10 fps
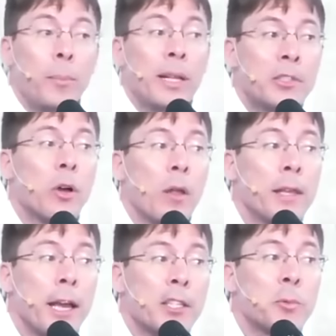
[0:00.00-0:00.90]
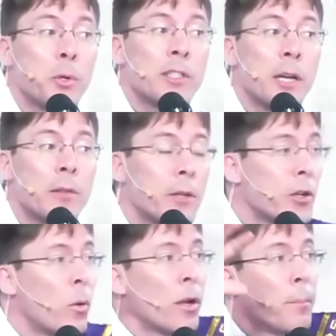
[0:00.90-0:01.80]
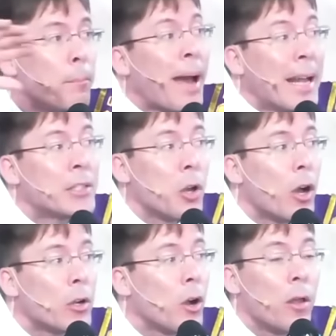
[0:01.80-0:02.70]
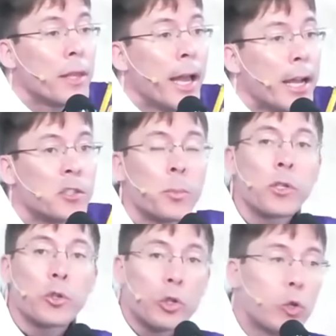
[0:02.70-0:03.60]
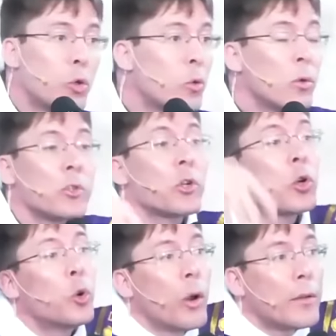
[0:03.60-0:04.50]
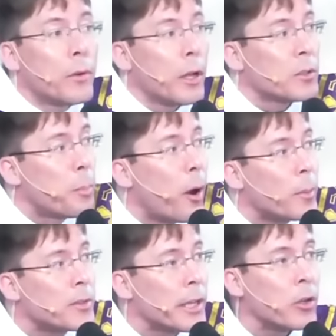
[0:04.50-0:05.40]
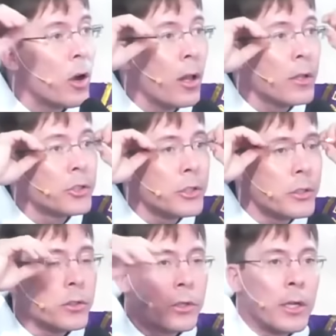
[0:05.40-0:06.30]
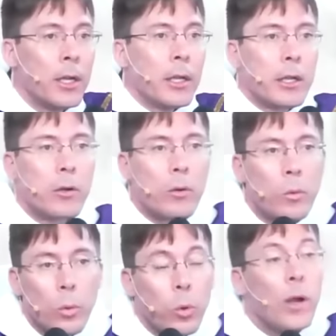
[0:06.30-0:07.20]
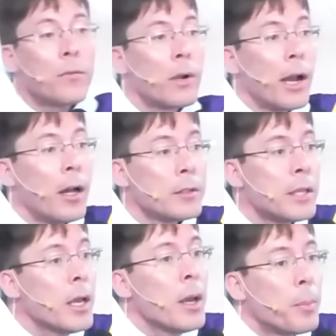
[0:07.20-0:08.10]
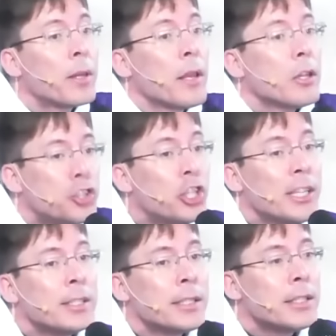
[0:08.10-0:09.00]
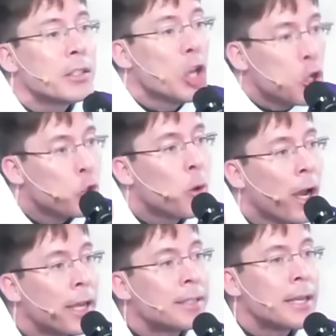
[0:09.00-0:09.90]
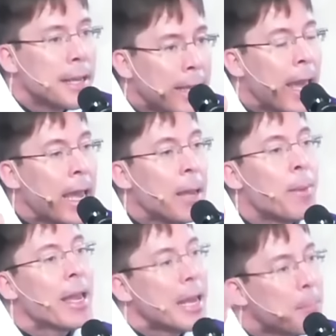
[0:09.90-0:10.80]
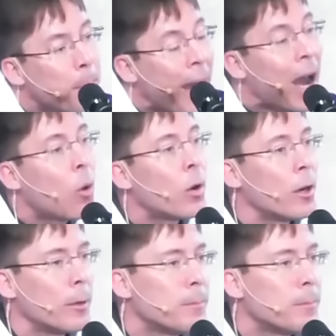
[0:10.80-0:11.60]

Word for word: bless all the experts out there. I don't want to bad talk all the experts or gurus or whoever else, pop psychologists or, you know, whoever else. But Jesus Christ came in power.